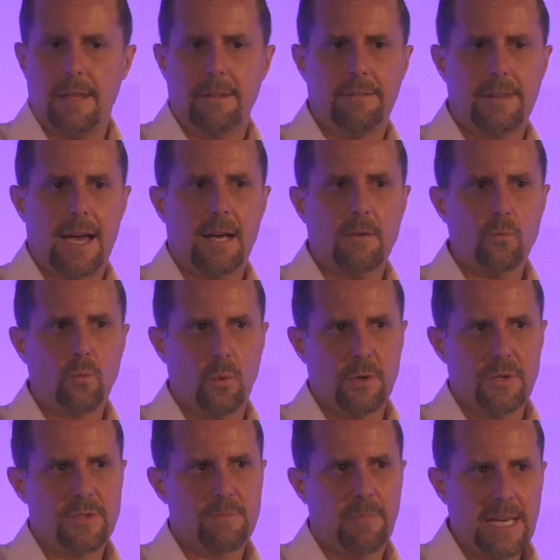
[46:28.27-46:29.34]
that
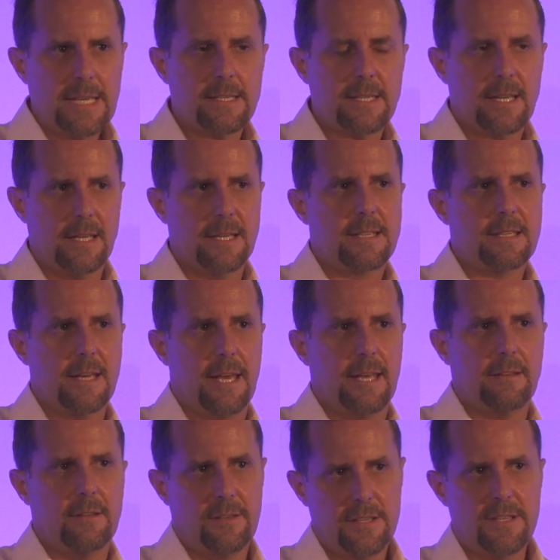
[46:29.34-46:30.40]
was basically
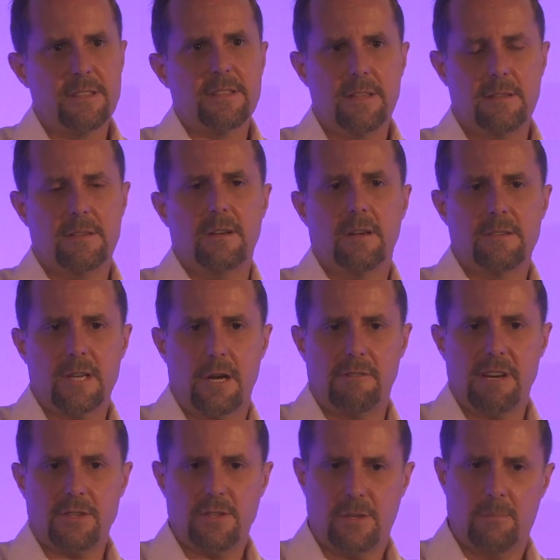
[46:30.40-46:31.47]
saying that this is the
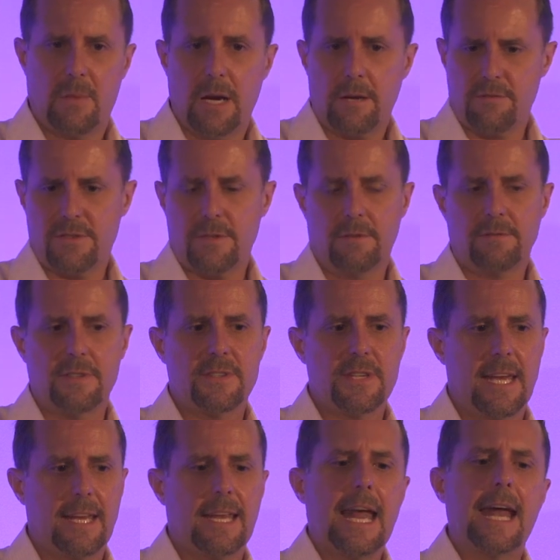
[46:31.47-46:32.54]
direction that Microsoft has
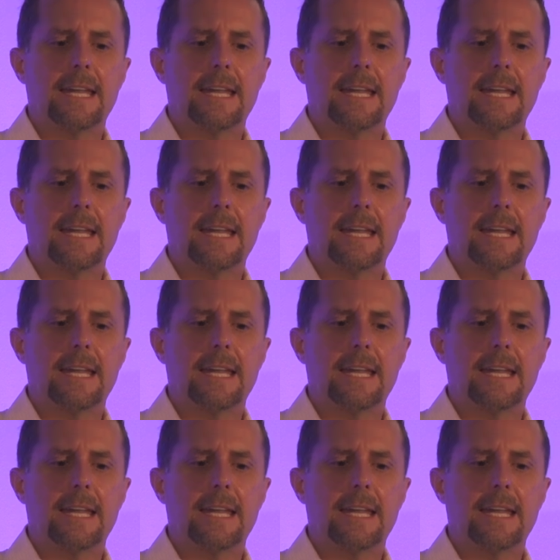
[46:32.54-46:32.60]
taken,